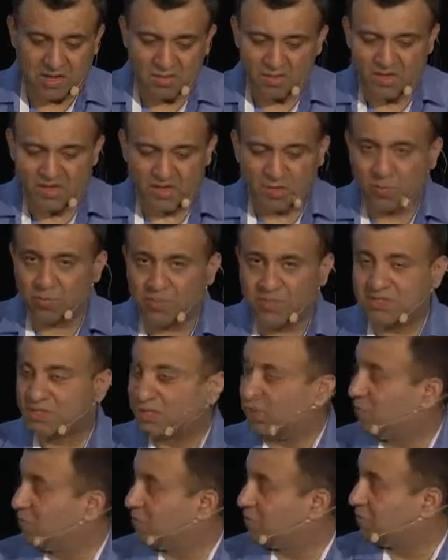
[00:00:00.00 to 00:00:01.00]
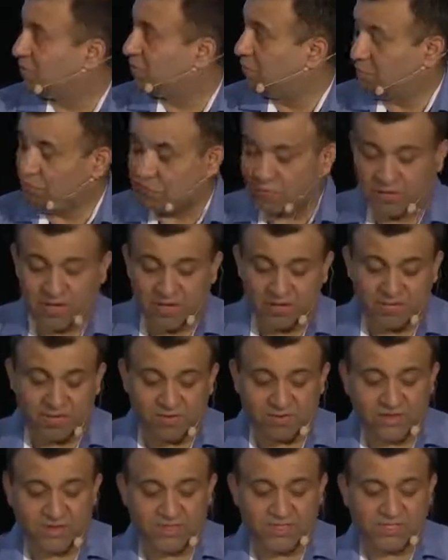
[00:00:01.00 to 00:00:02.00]
Being open source, you have a
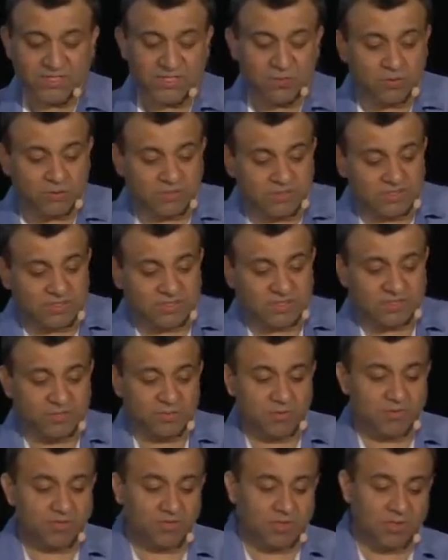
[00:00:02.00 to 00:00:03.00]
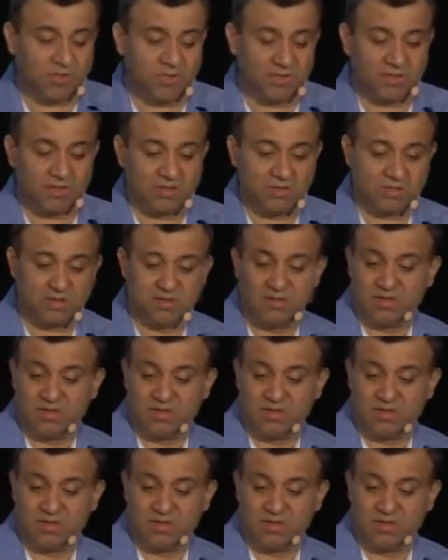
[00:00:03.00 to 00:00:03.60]
rich ecosystem of all the